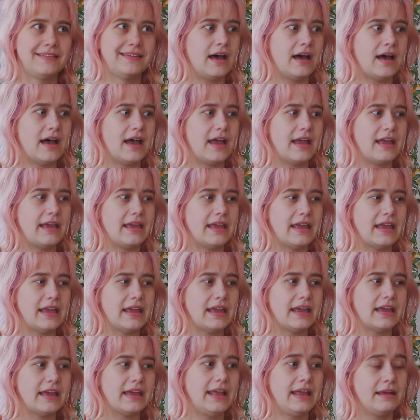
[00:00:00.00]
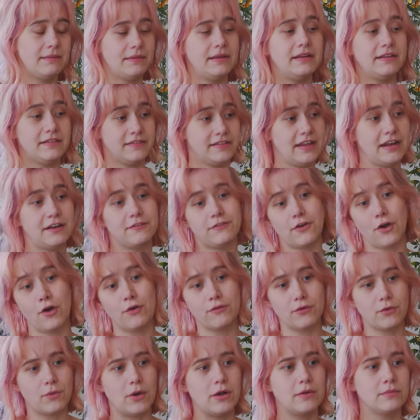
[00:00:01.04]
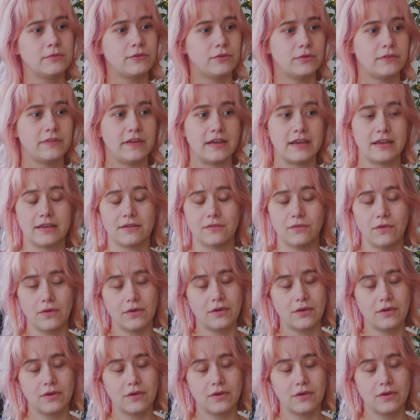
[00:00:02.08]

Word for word: I am in a state of overwhelm, so it's like